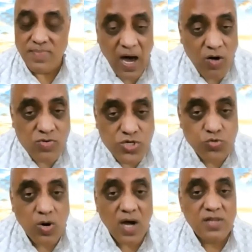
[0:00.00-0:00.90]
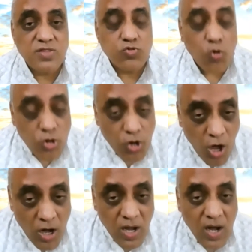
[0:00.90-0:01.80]
Now you are no
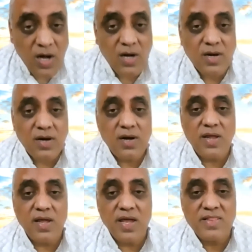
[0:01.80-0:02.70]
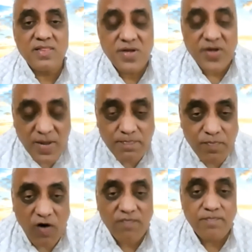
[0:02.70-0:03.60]
longer in grip
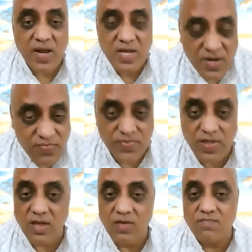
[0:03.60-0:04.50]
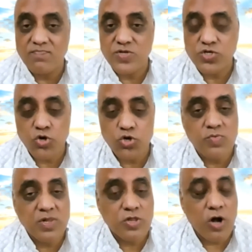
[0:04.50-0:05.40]
of Prakriti. So
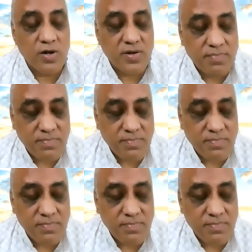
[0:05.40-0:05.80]
you will not